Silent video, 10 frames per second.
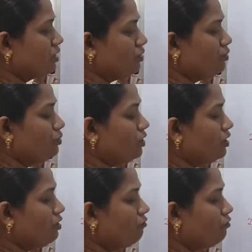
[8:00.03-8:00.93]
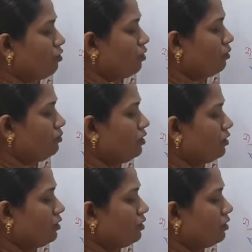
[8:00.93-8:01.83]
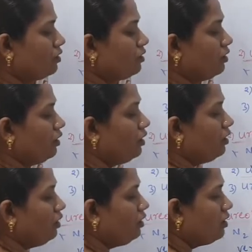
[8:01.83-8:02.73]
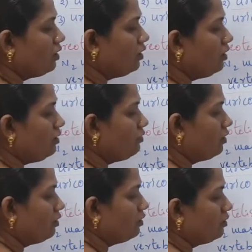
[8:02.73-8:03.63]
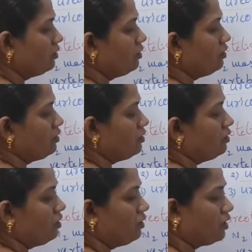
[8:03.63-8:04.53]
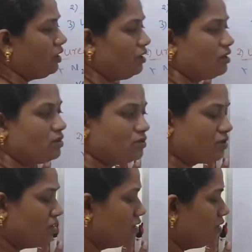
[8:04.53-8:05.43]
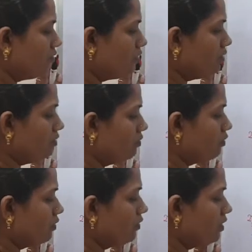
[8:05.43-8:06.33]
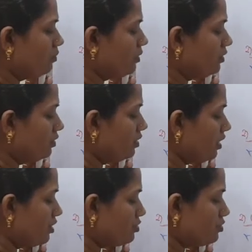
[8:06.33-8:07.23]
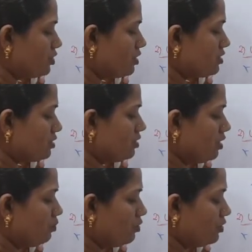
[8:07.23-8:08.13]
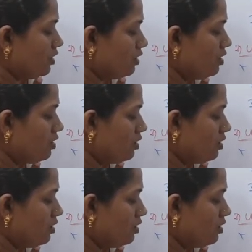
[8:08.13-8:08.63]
urea formed in liver. Okay, so in the liver, what will happen? The nitrogenous, the ammonia.